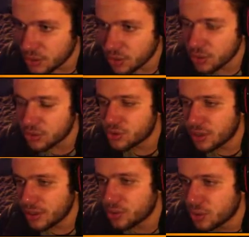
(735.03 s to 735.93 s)
Going to
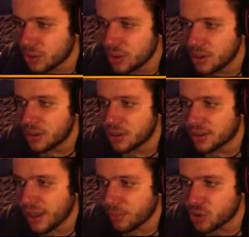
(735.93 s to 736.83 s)
try to
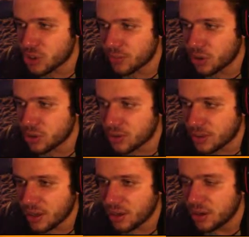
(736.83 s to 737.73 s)
damage the Immortal
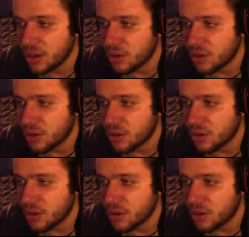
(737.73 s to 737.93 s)
now.